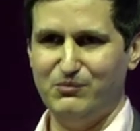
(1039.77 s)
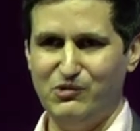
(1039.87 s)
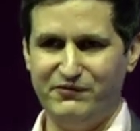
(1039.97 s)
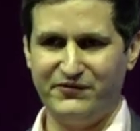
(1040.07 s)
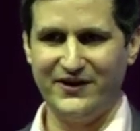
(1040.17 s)

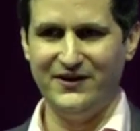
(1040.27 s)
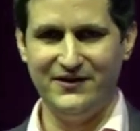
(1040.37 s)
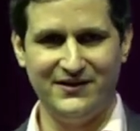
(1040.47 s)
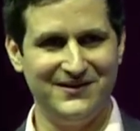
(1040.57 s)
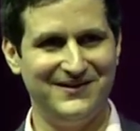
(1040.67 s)
move
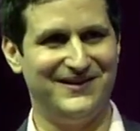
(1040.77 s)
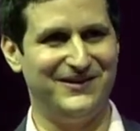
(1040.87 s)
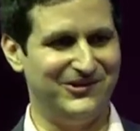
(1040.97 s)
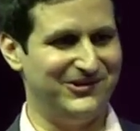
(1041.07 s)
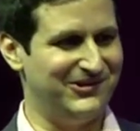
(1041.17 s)
freely
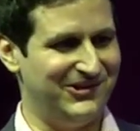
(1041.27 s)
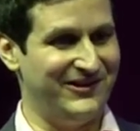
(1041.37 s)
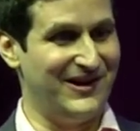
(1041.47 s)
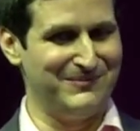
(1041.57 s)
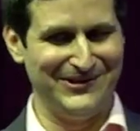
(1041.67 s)
and
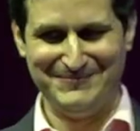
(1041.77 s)
unarmed.